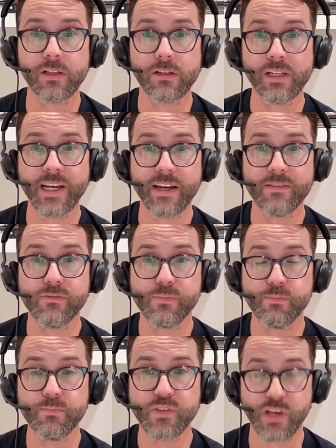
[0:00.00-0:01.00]
We clearly
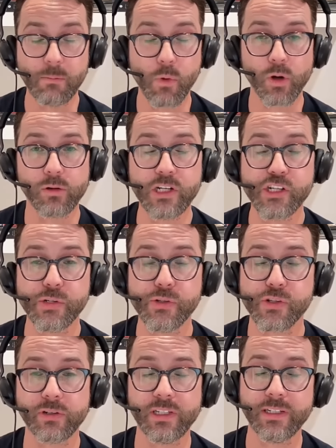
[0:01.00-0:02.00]
have some border issues,